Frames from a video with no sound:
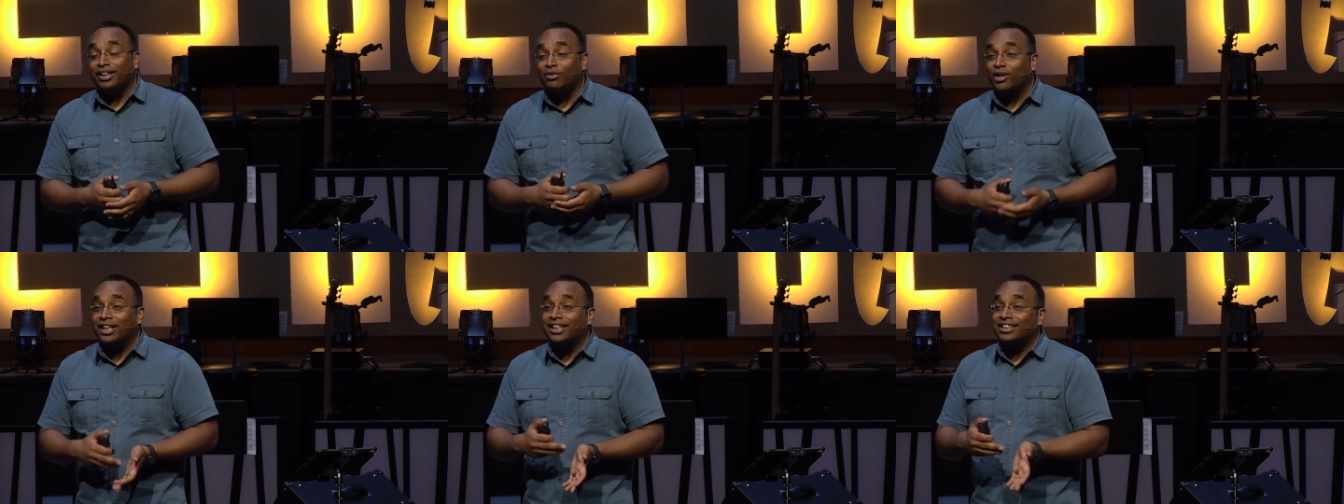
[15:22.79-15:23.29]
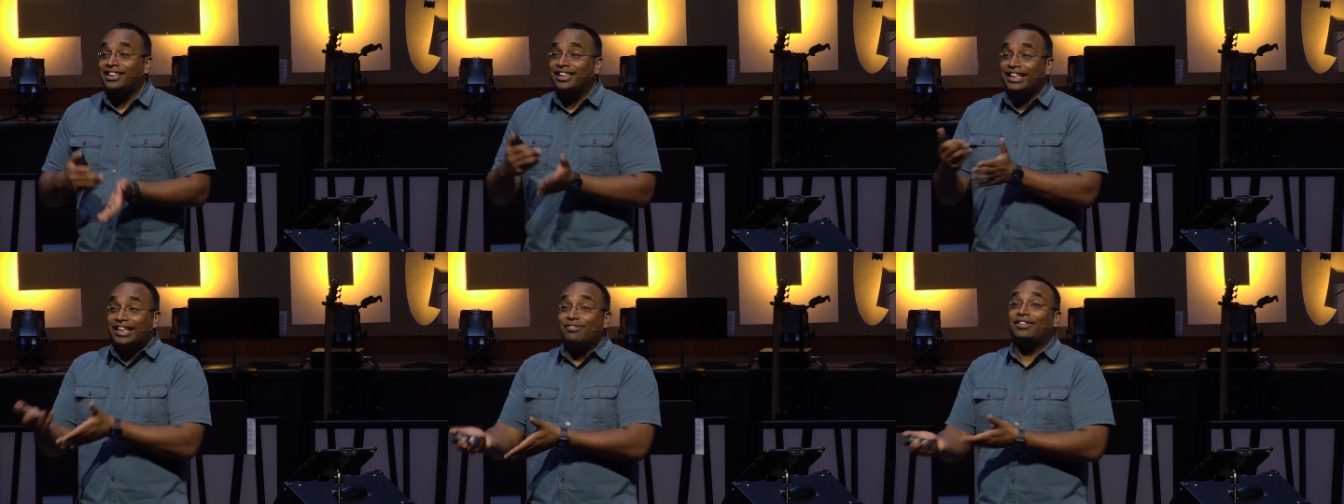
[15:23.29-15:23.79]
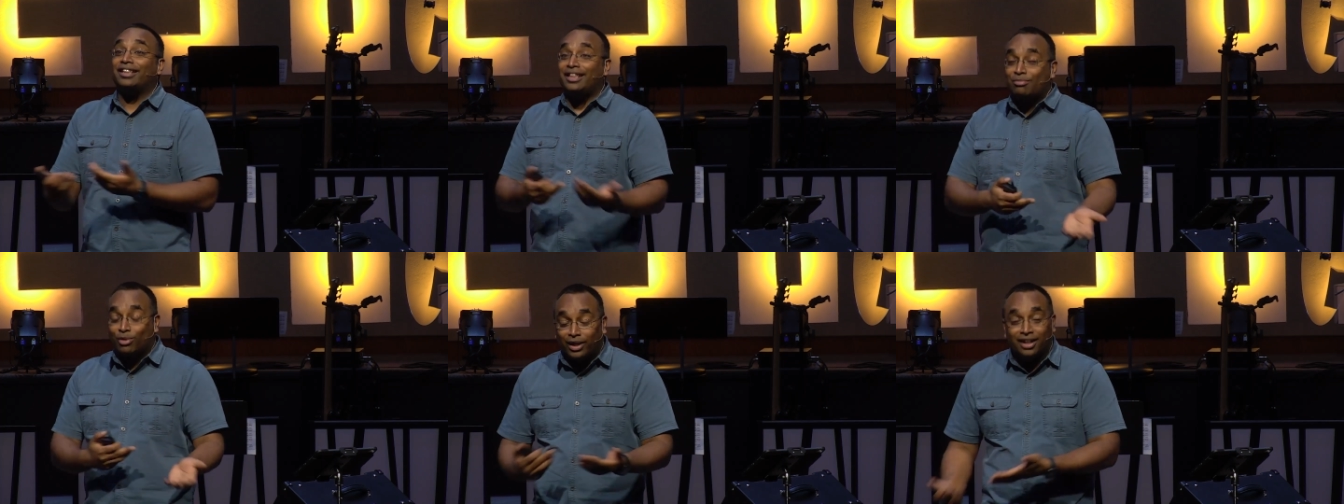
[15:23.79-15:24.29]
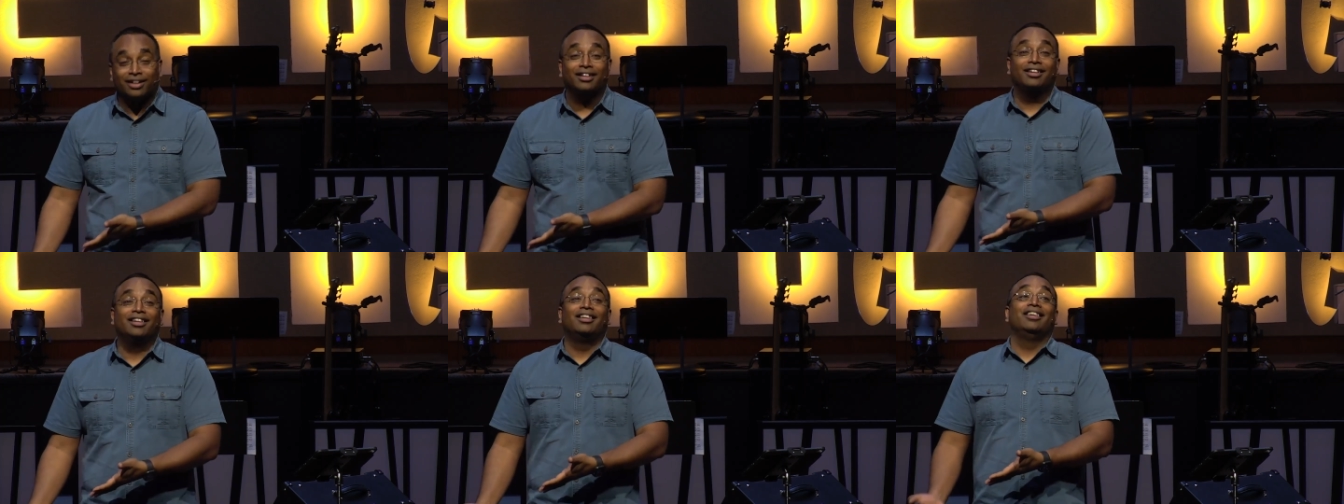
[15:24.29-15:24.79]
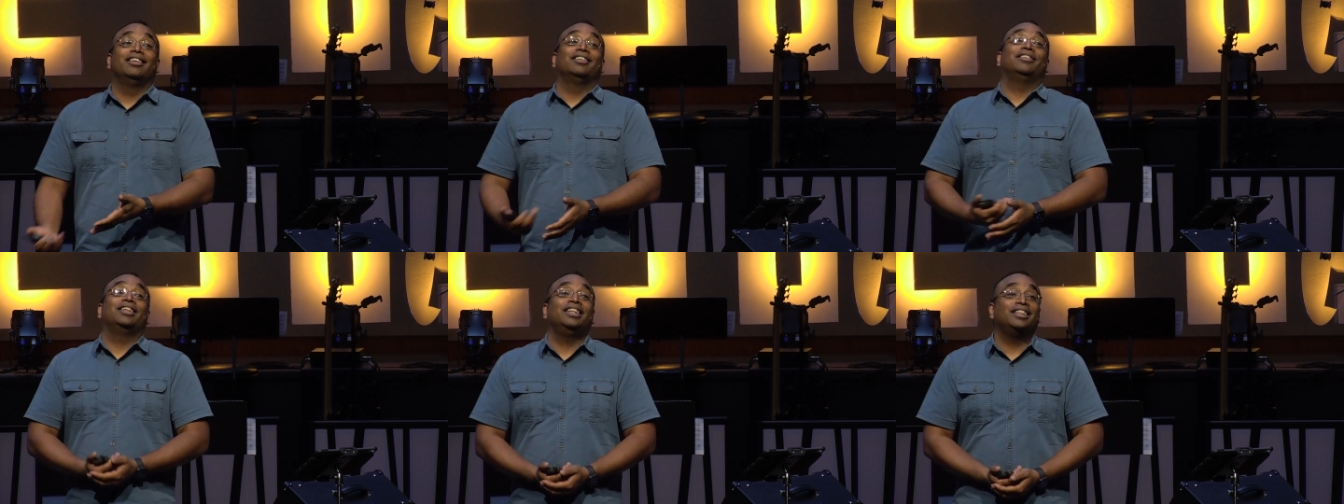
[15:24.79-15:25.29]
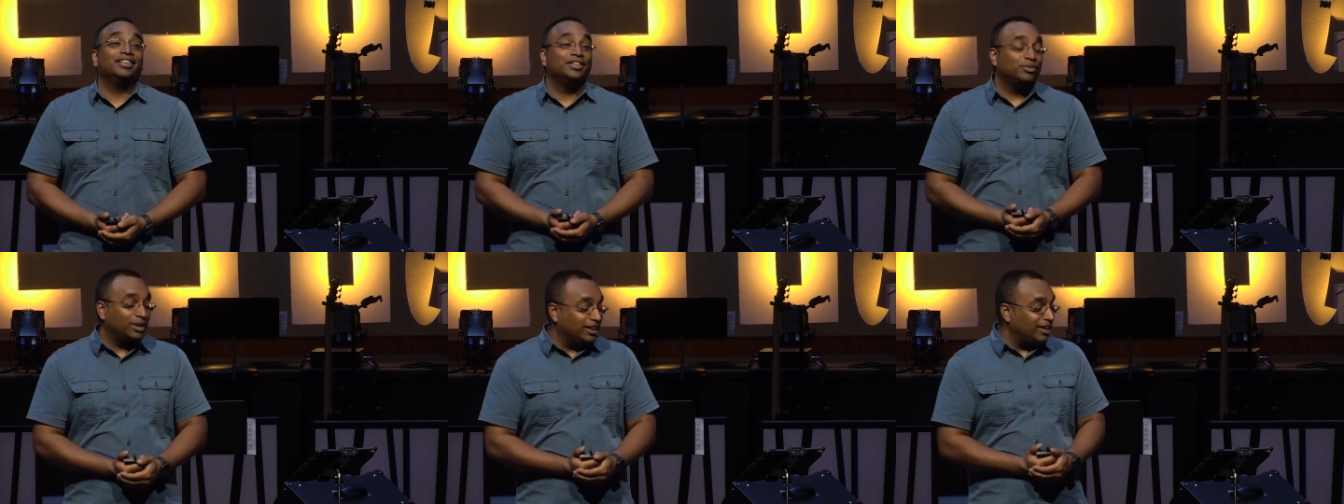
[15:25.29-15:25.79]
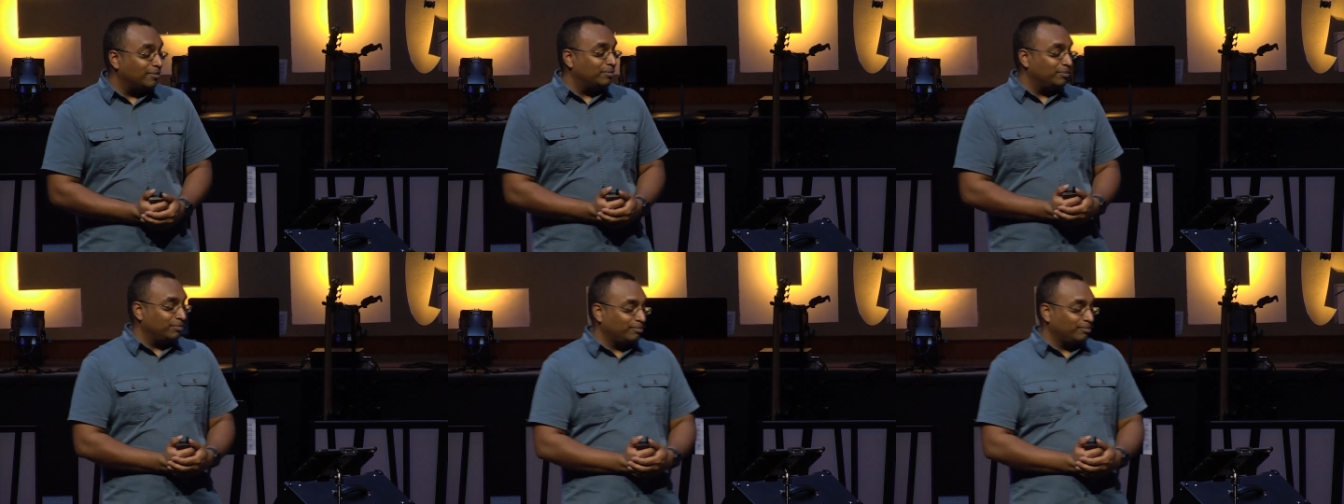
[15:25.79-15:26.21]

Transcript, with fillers: wanting to see the gift that they bring, right, with them.